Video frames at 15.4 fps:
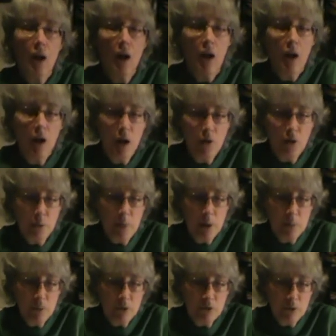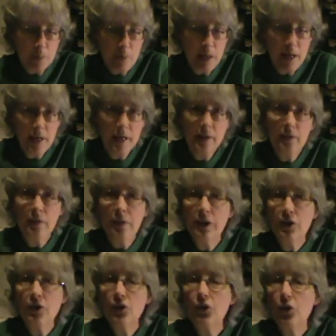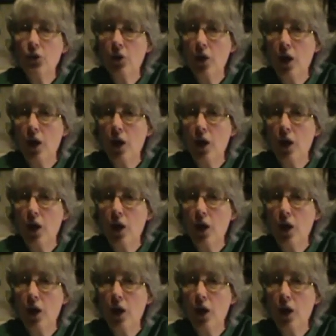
Other members may list